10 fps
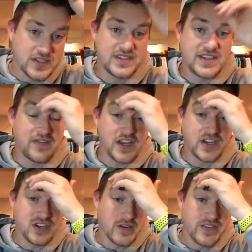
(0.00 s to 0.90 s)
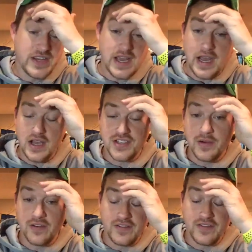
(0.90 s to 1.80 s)
Salvation Army. I
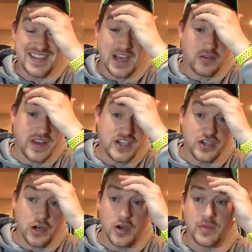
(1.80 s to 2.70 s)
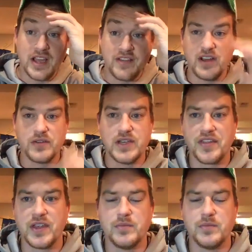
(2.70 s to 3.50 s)
saw Salvation Army. I found nothing.